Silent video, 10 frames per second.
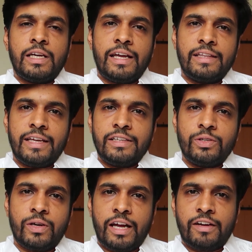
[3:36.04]
And then
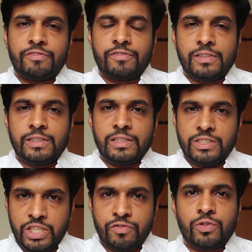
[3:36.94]
you have the
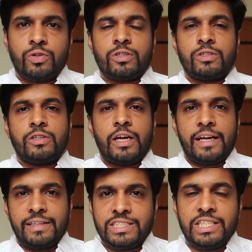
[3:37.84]
chief cook
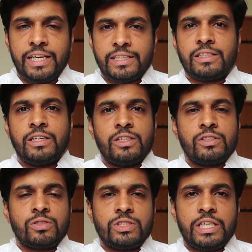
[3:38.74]
and the GS.
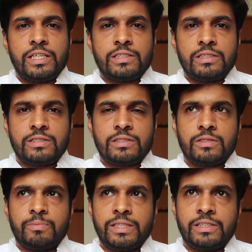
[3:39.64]
So GS is
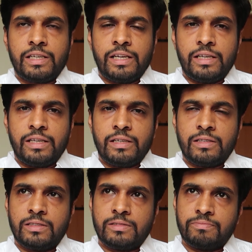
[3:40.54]
basically
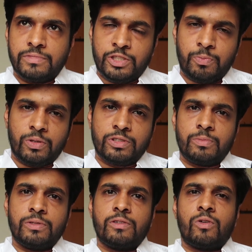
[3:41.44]

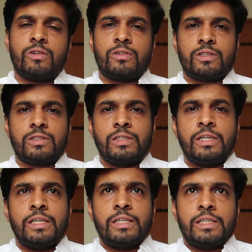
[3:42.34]
responsible, or
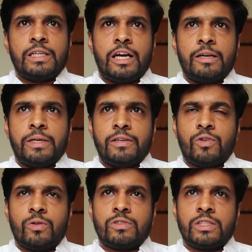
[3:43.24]

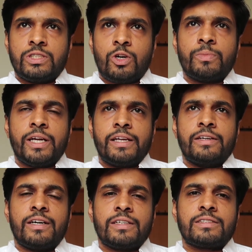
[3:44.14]
what the job that he
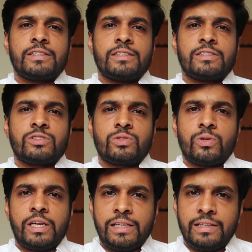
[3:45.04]
does is to
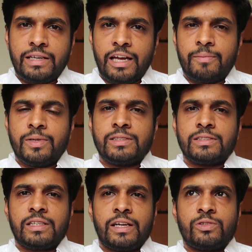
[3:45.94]
clean the
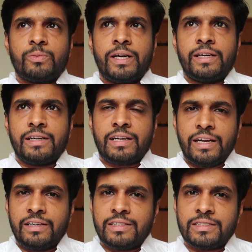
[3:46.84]
cabins and to maintain
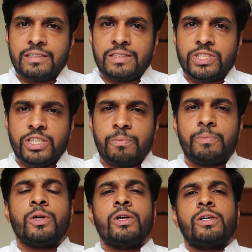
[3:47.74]
cleanliness in the ship,